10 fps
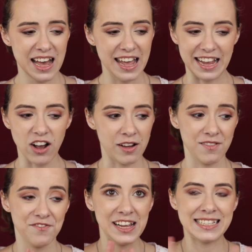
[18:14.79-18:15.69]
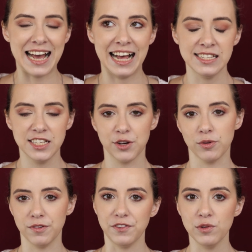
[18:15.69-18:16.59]
It got fantastic
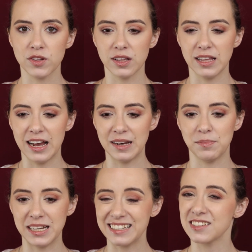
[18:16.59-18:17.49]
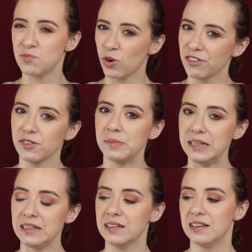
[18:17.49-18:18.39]
reviews online, but it doesn't work for
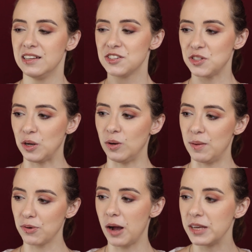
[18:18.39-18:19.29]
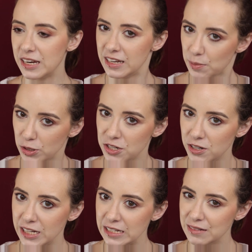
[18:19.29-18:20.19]
me, so I'm probably going to end up
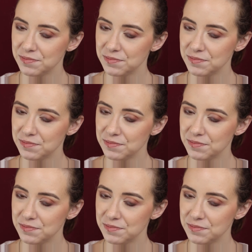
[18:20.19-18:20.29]
returning it.